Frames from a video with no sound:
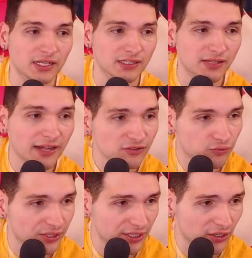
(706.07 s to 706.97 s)
That's
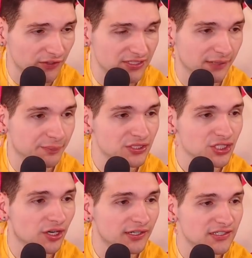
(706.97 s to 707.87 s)
real. The temperance
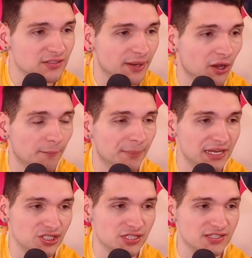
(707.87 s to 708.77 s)
card is about
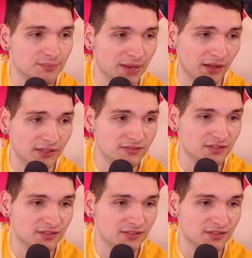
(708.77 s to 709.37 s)
patience and balance.